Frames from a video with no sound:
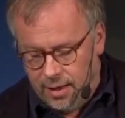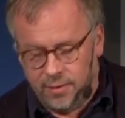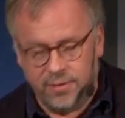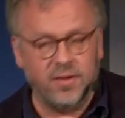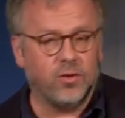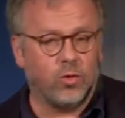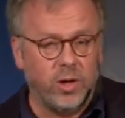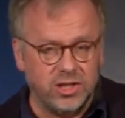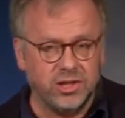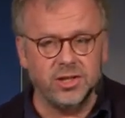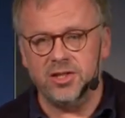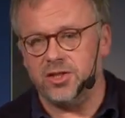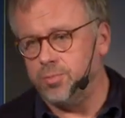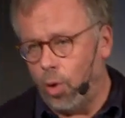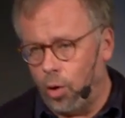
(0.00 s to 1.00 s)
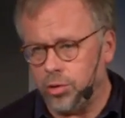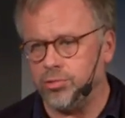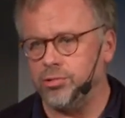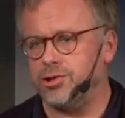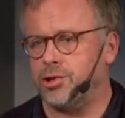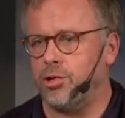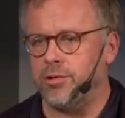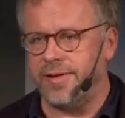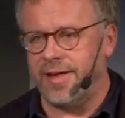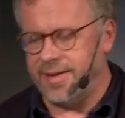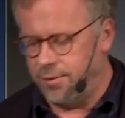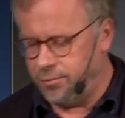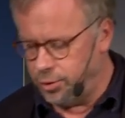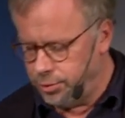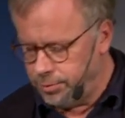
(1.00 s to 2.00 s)
This question is more crucial than
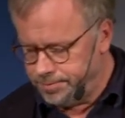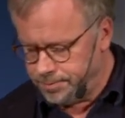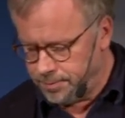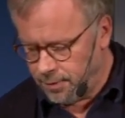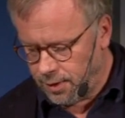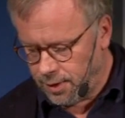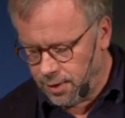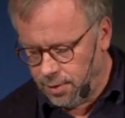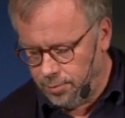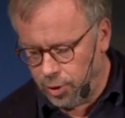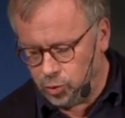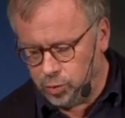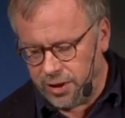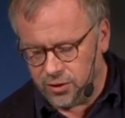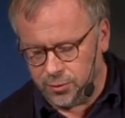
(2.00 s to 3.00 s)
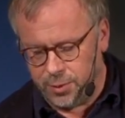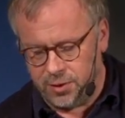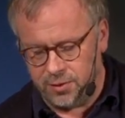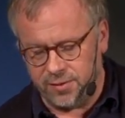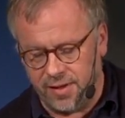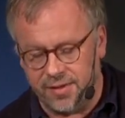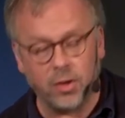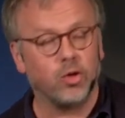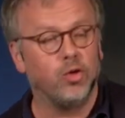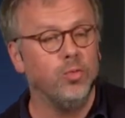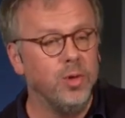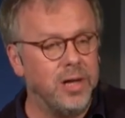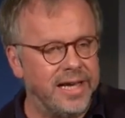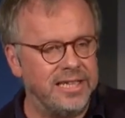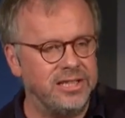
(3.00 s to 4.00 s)
ever, but we experience an
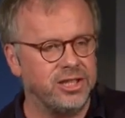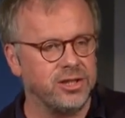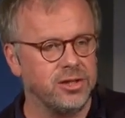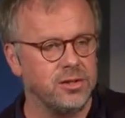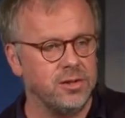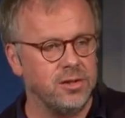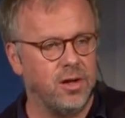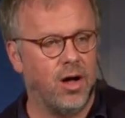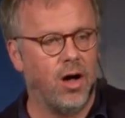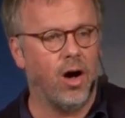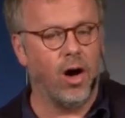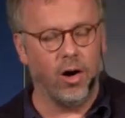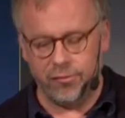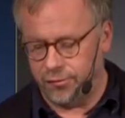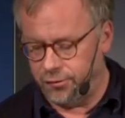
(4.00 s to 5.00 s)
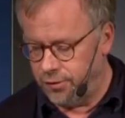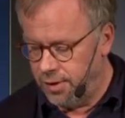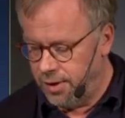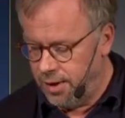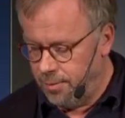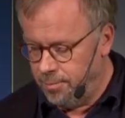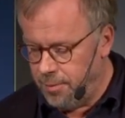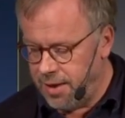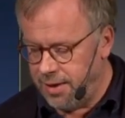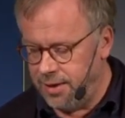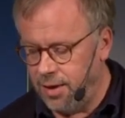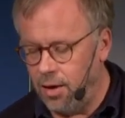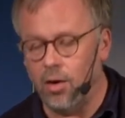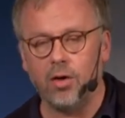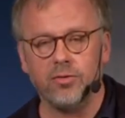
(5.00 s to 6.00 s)
accumulation of
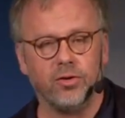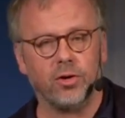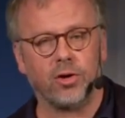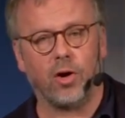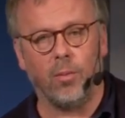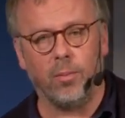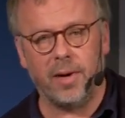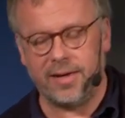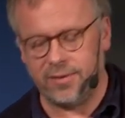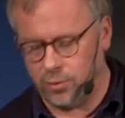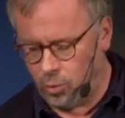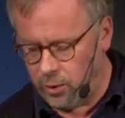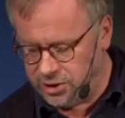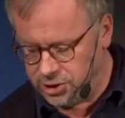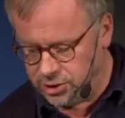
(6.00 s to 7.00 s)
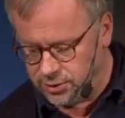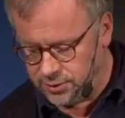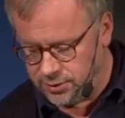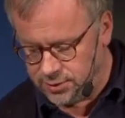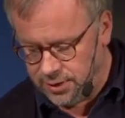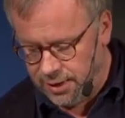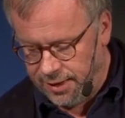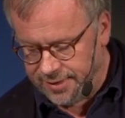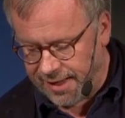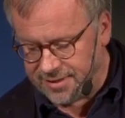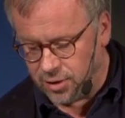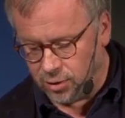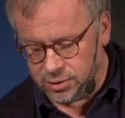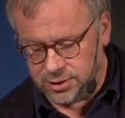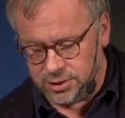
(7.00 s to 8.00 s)
many other complex questions
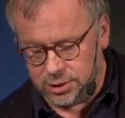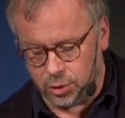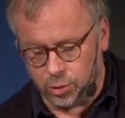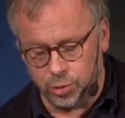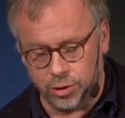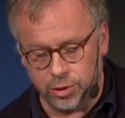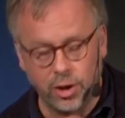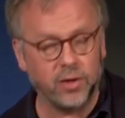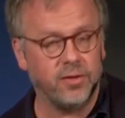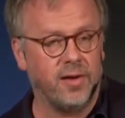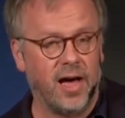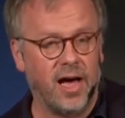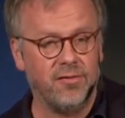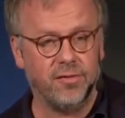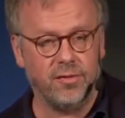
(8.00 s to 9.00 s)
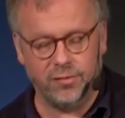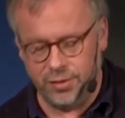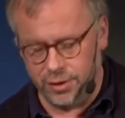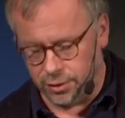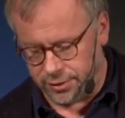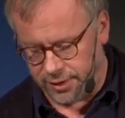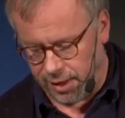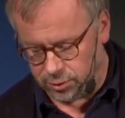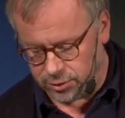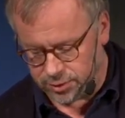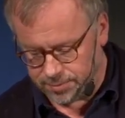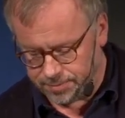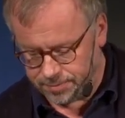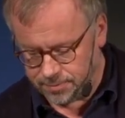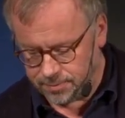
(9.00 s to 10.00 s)
that Gandhi could not have figured
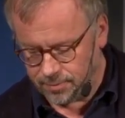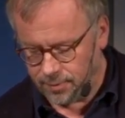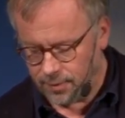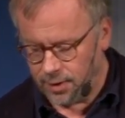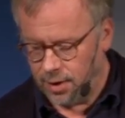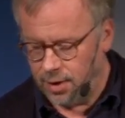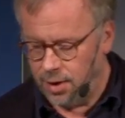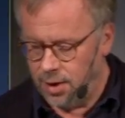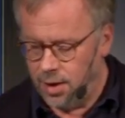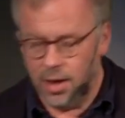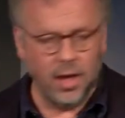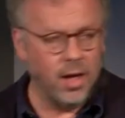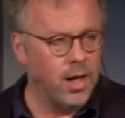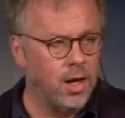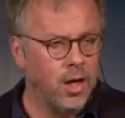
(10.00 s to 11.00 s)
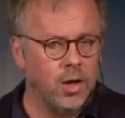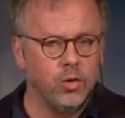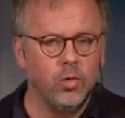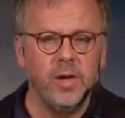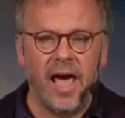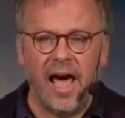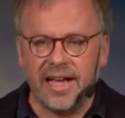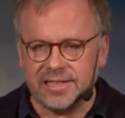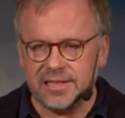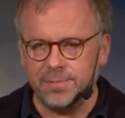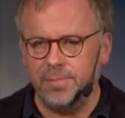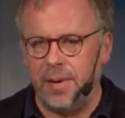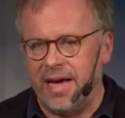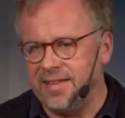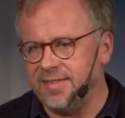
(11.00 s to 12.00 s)
out. Do we
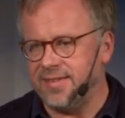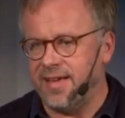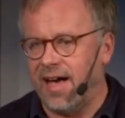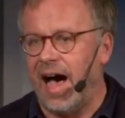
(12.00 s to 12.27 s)
expect